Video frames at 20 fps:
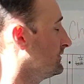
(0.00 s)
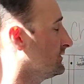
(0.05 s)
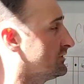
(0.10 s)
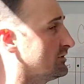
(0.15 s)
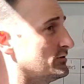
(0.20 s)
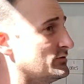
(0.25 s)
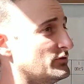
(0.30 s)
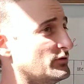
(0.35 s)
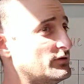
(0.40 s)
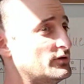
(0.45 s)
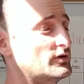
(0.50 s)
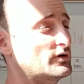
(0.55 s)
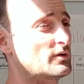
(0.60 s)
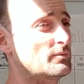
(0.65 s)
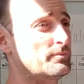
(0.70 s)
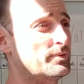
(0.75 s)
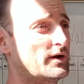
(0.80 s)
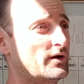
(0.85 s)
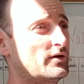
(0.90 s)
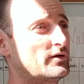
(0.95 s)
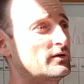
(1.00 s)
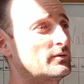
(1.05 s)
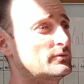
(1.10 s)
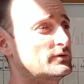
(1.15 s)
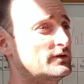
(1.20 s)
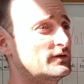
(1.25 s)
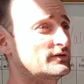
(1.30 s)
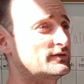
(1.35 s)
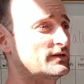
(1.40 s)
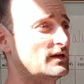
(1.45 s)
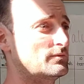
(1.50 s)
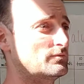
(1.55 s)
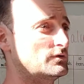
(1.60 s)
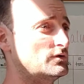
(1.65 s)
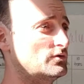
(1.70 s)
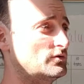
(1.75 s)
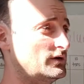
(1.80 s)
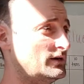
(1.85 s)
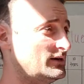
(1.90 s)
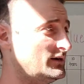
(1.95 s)
so that you're comparing them to the same
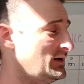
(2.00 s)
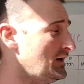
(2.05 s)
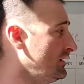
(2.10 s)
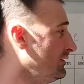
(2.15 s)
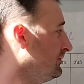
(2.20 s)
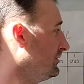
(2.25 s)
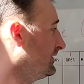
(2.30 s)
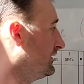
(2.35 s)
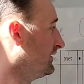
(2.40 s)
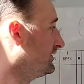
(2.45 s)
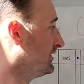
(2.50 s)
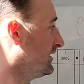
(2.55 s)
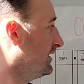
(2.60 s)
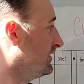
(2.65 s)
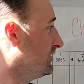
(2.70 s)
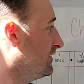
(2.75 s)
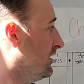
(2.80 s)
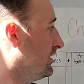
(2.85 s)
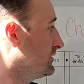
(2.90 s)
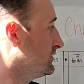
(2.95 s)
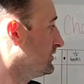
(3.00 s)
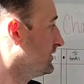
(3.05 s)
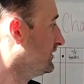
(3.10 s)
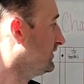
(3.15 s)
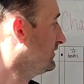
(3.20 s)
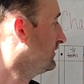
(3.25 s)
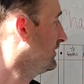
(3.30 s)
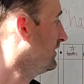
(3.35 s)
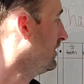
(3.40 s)
unit name, in this case hundredths.